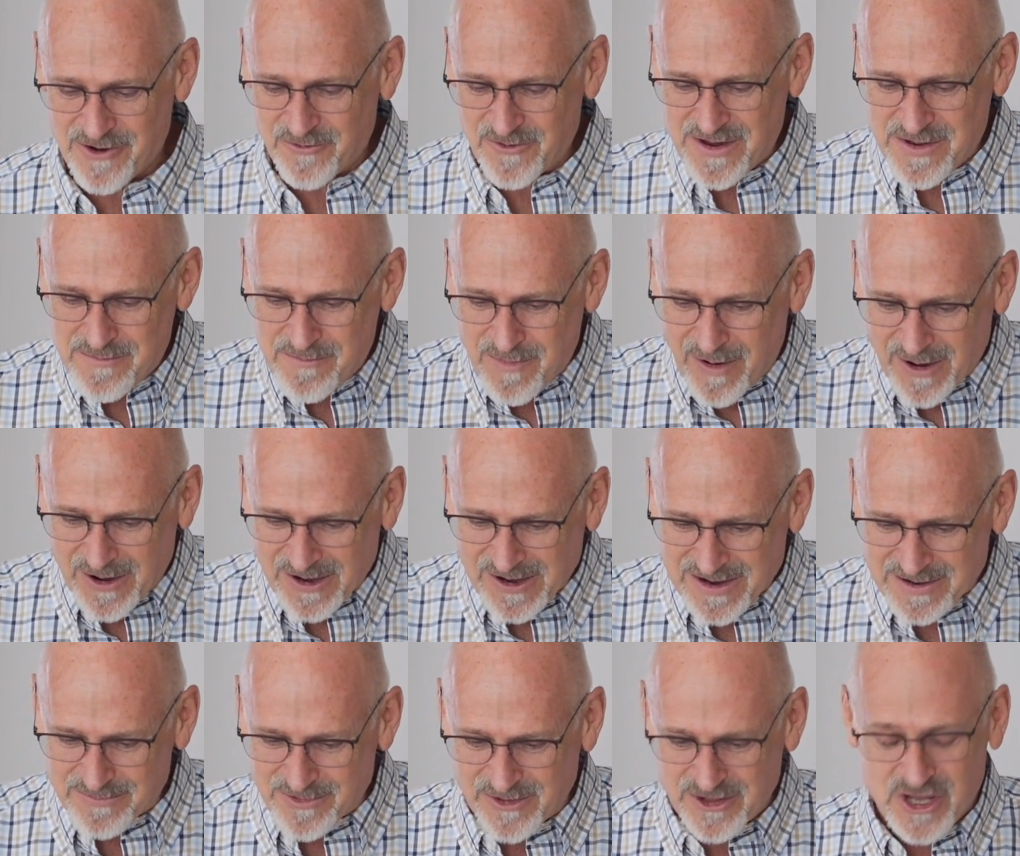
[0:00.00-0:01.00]

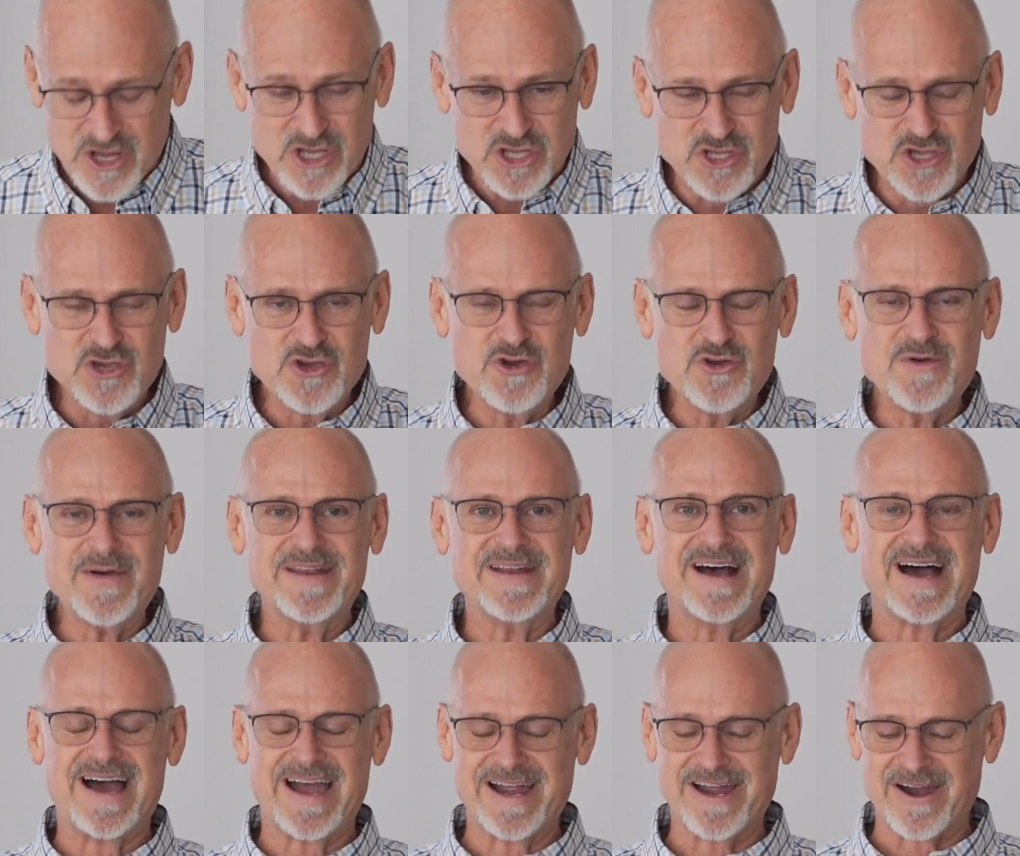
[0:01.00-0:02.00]
Remarkable. You and
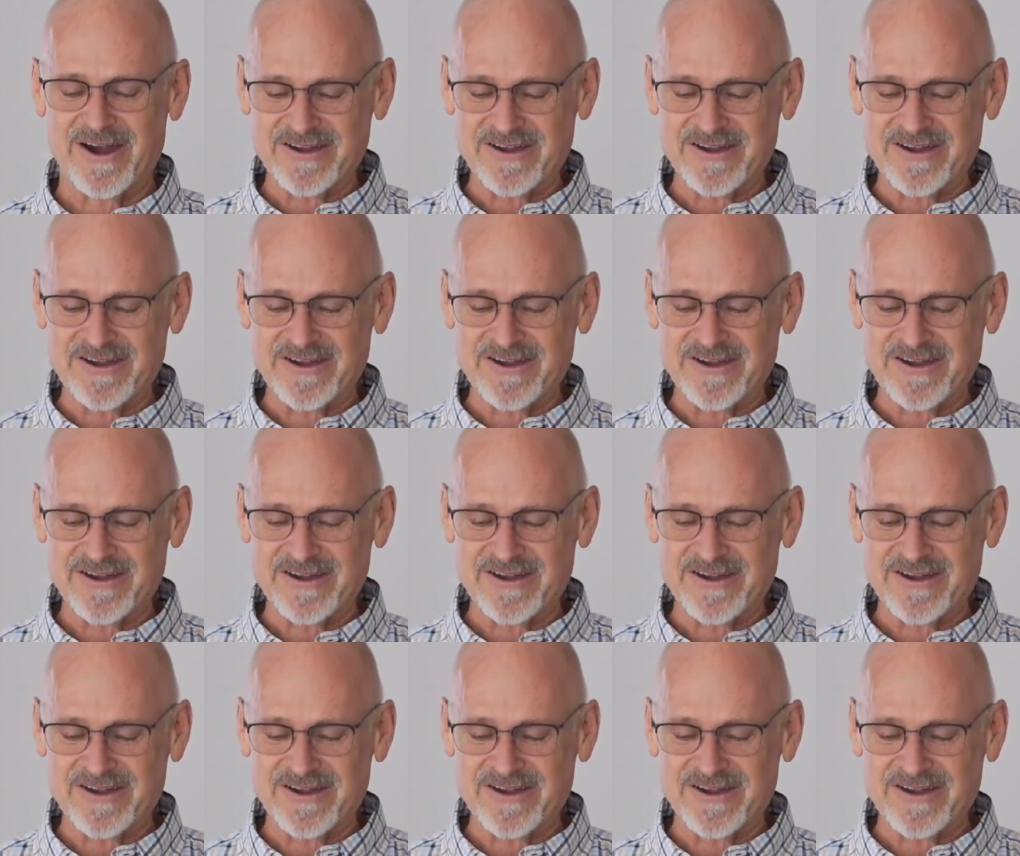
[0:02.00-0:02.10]
I